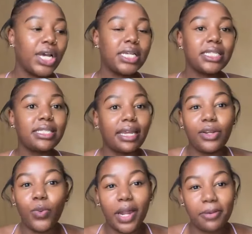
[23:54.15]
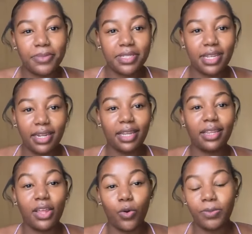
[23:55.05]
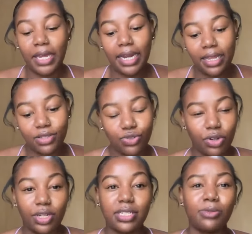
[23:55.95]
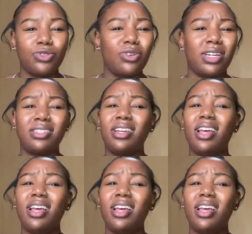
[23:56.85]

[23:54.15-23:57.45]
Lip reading: studying what I'm studying. That will be another story time. Do you know what?